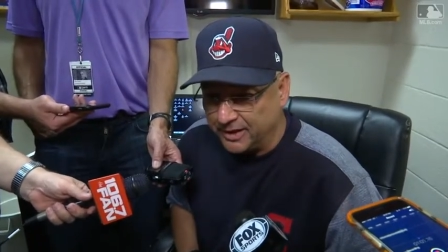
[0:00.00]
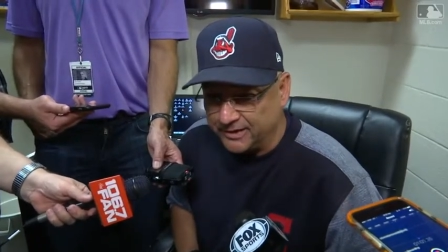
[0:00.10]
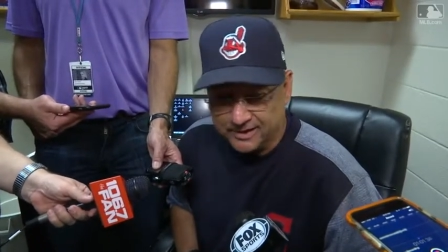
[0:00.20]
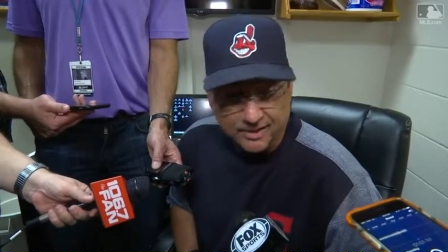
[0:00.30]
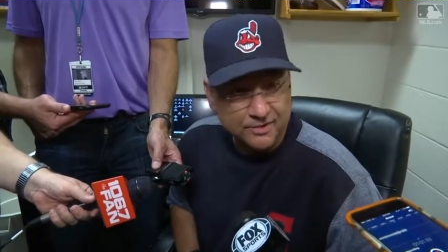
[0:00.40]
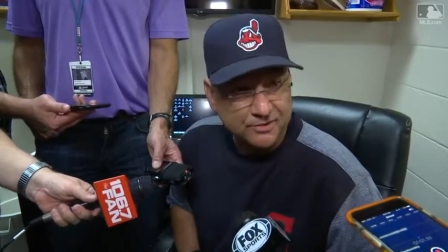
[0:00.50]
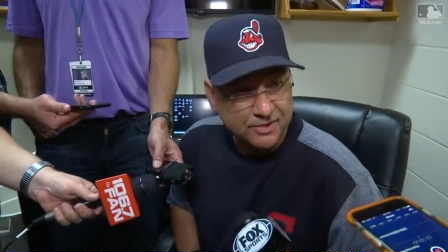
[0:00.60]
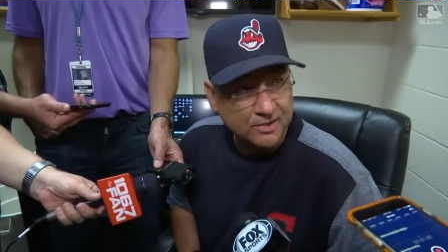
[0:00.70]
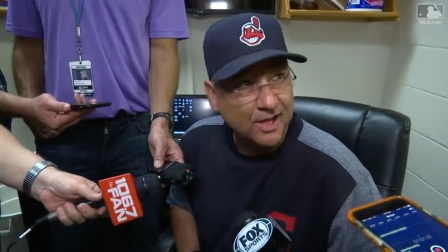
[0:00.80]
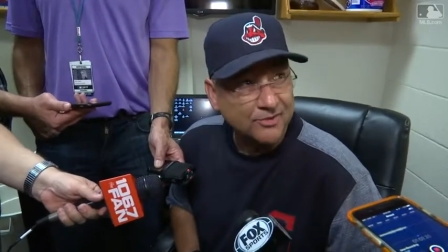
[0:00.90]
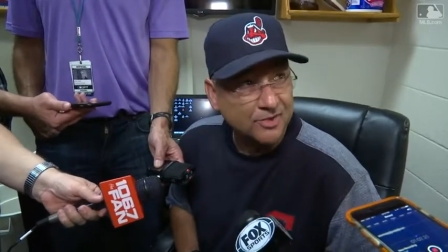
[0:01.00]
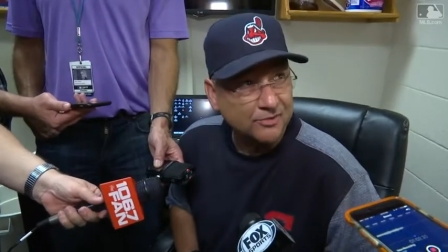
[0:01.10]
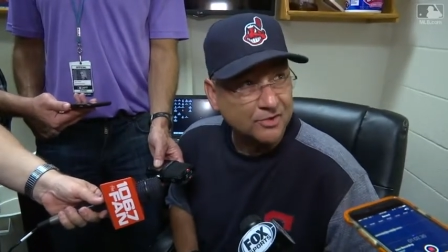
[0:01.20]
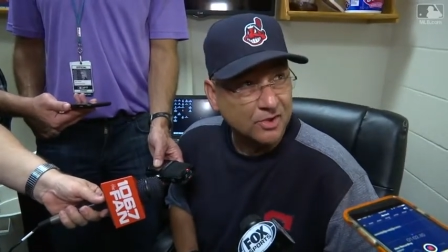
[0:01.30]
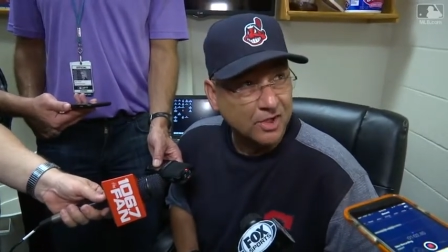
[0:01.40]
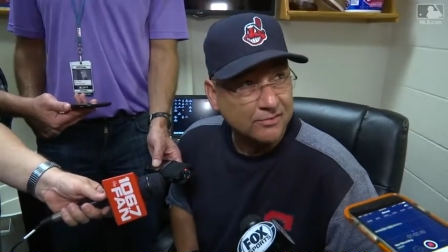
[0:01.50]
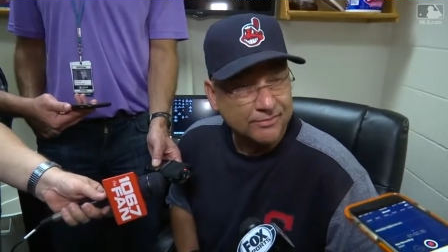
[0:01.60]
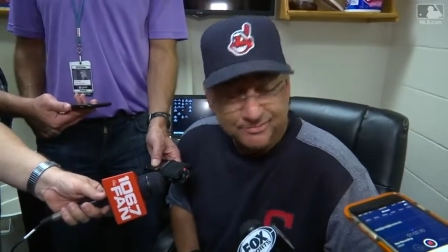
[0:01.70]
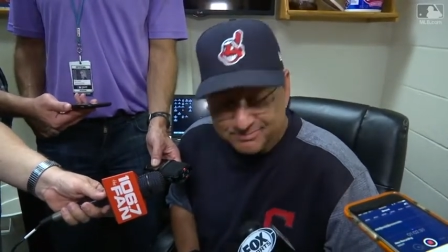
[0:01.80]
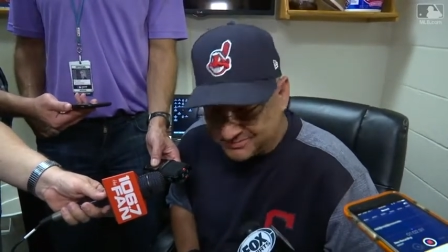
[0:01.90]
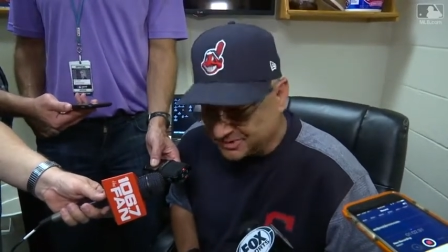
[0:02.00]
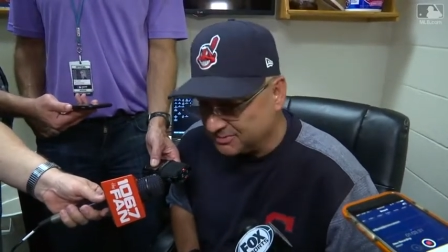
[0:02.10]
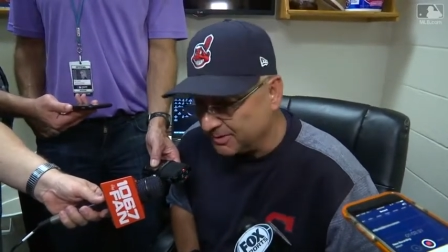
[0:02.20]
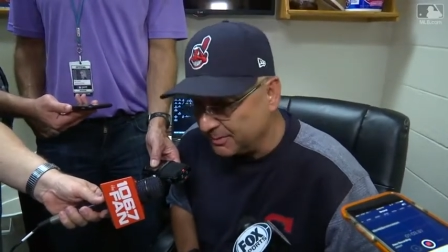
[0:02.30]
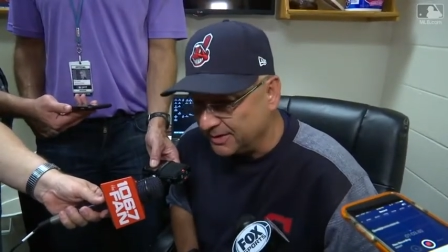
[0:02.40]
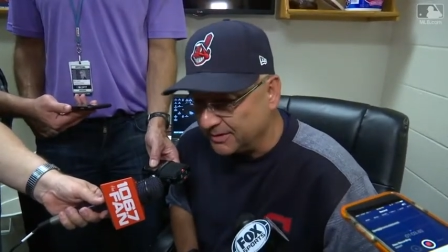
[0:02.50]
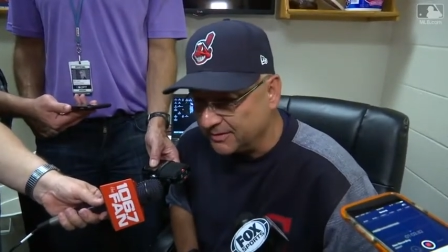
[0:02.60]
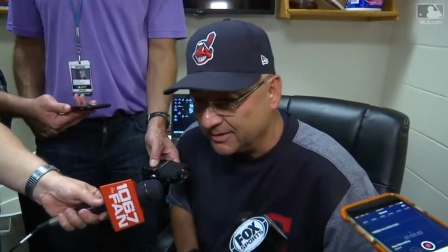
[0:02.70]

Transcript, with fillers: I think it actually glanced off his glove. So I mean, it,